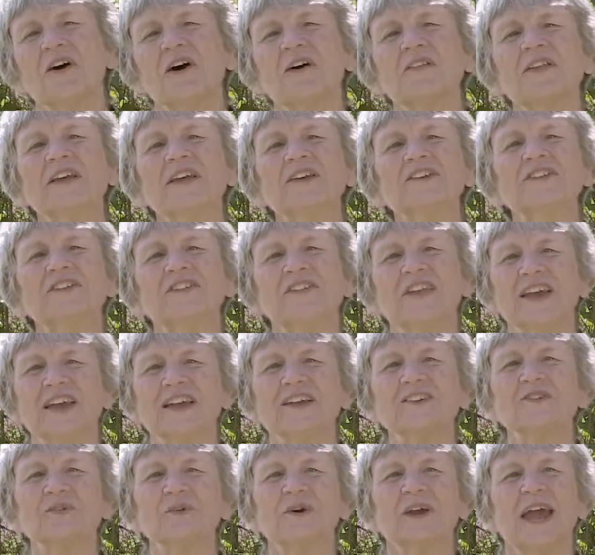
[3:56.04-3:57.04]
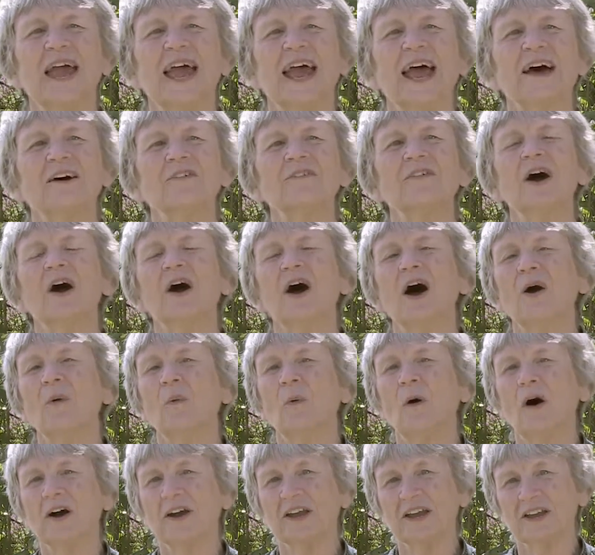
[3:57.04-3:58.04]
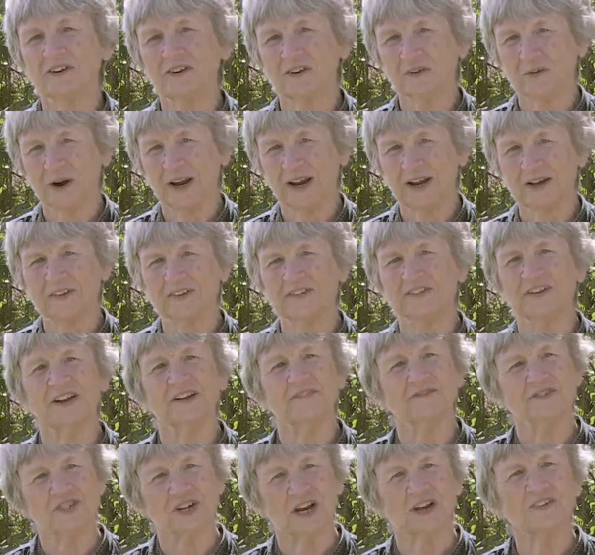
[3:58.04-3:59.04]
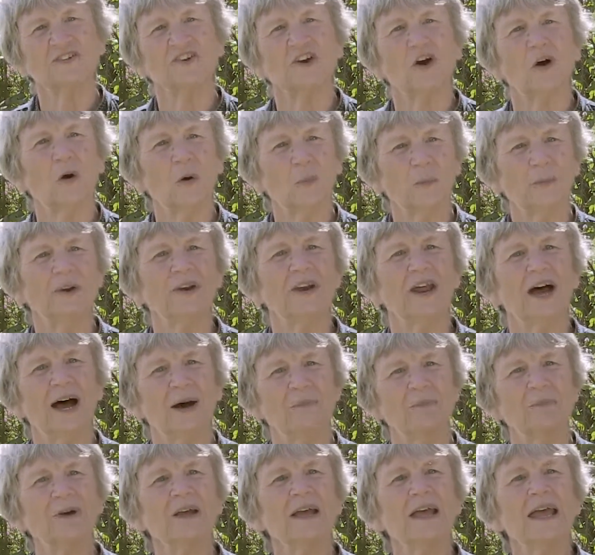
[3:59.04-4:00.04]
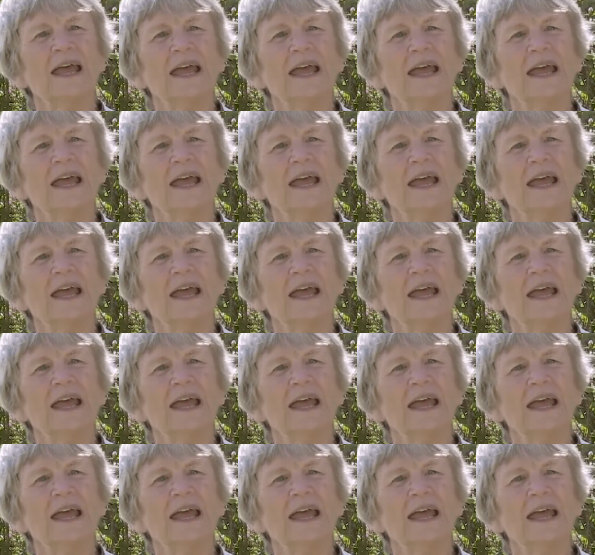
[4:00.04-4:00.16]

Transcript: all these things, we have walking trails that have just opened up